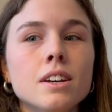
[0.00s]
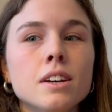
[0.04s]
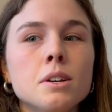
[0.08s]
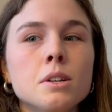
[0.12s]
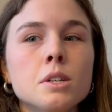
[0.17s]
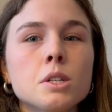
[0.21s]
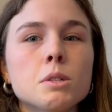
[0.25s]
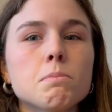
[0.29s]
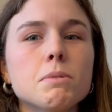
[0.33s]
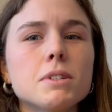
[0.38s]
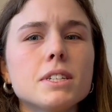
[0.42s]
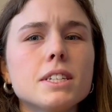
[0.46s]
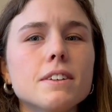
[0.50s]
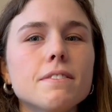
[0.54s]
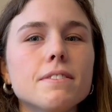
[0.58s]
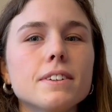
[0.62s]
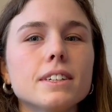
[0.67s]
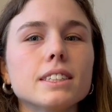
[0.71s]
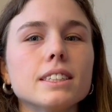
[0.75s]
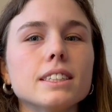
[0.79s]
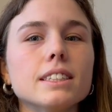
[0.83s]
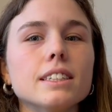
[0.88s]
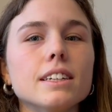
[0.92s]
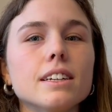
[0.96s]

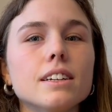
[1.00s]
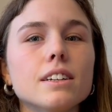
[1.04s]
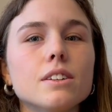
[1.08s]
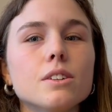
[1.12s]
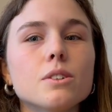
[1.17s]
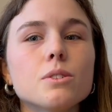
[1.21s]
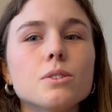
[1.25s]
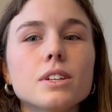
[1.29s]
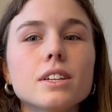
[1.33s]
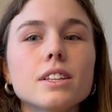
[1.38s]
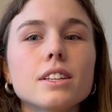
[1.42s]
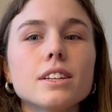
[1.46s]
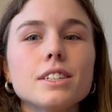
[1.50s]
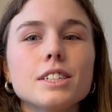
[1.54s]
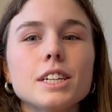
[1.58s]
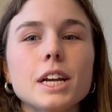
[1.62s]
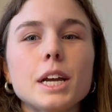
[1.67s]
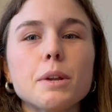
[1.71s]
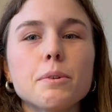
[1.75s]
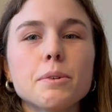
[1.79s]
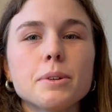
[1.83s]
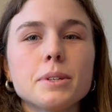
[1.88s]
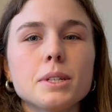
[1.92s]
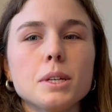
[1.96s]
Specifically, using the
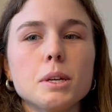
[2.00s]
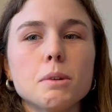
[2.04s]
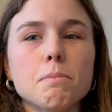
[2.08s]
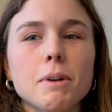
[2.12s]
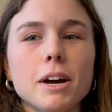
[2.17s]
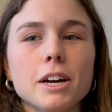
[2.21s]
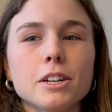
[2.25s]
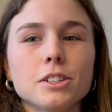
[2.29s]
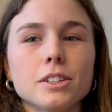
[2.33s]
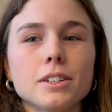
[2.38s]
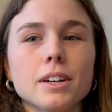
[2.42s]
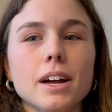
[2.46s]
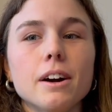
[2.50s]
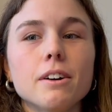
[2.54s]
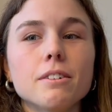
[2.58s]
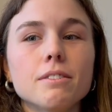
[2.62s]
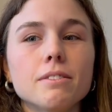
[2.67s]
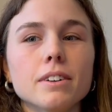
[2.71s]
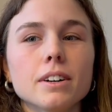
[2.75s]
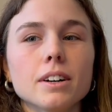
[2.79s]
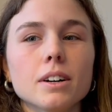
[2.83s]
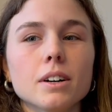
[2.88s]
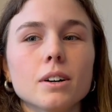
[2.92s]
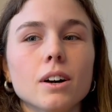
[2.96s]
JWST Passion
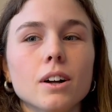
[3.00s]
alpha